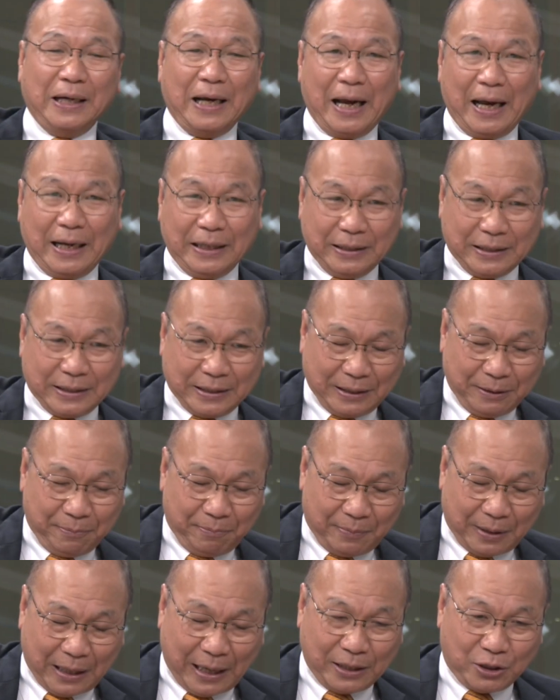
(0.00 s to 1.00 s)
And
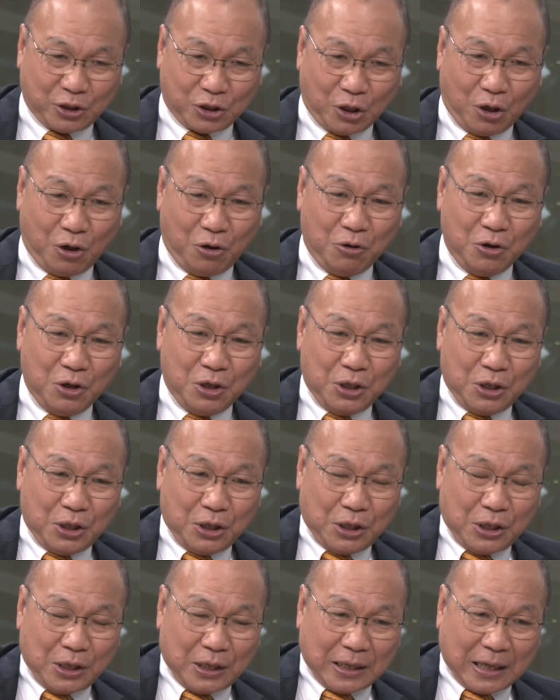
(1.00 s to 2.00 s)
so
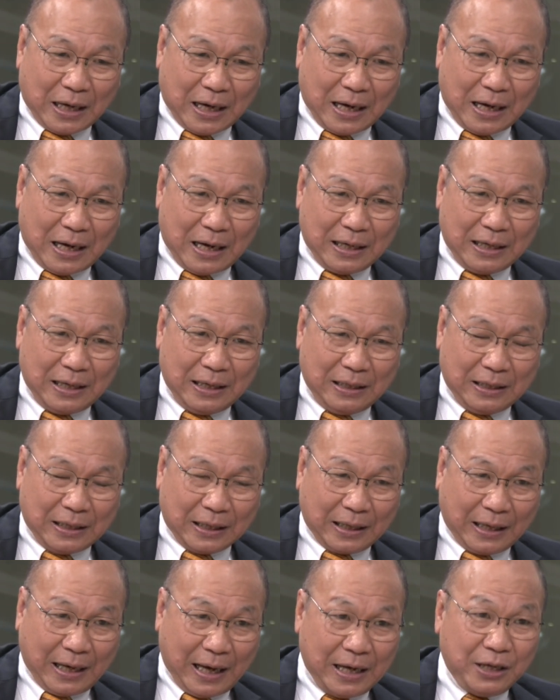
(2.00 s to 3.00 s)
in the
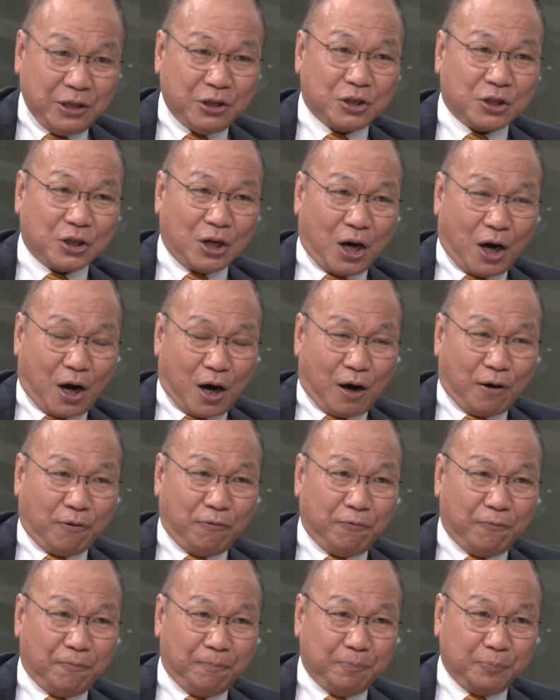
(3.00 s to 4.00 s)
case
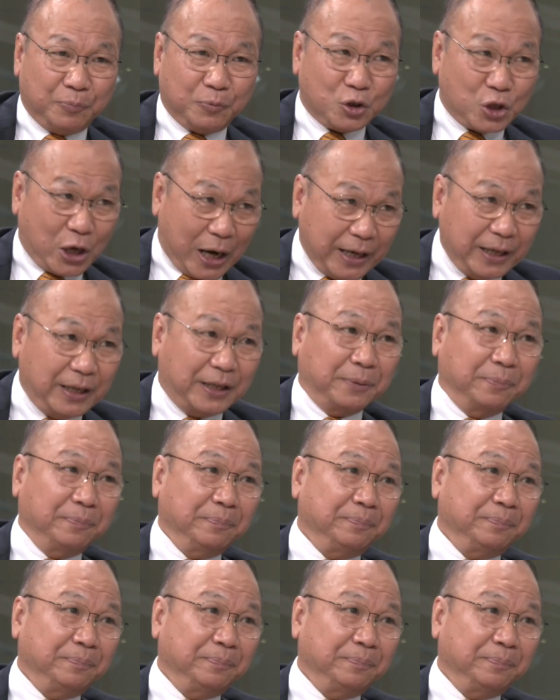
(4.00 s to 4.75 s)
of China,